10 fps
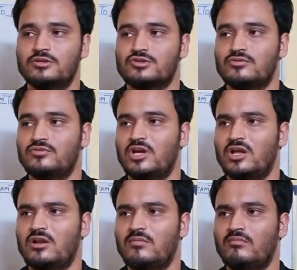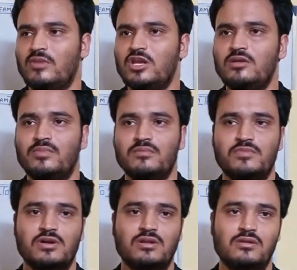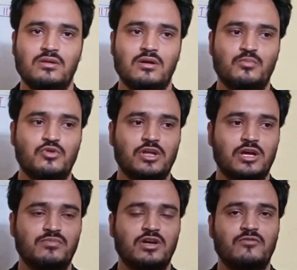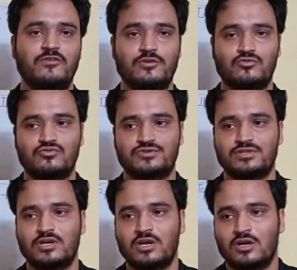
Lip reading: So there are many people putting up their views.